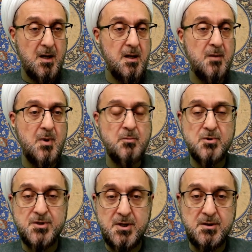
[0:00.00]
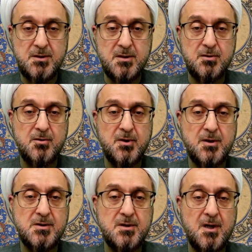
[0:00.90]
Imam Hussein did it during
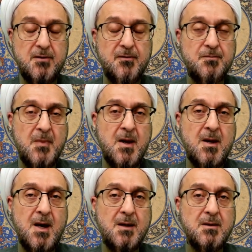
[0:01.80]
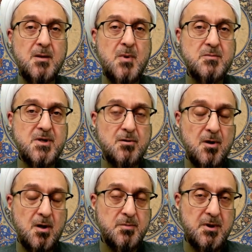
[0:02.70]
his life, and Imam Zain
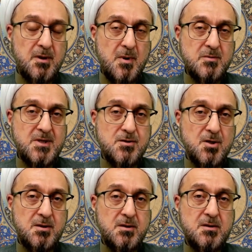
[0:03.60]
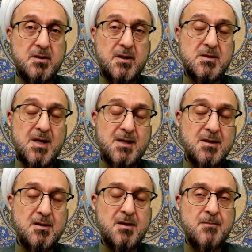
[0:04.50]
al-Abidin, Imam Sajjad did it. There is a
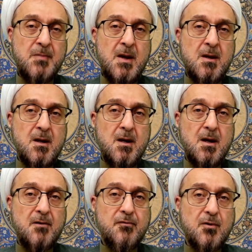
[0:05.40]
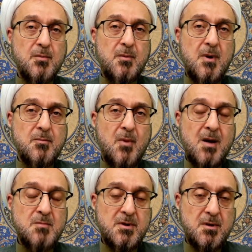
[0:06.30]
hadith from Imam
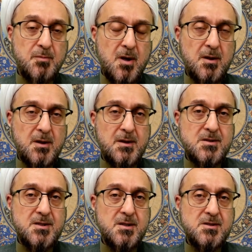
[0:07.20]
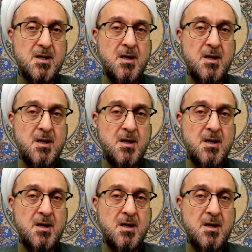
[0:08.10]
Muhammad al-Baqir that says,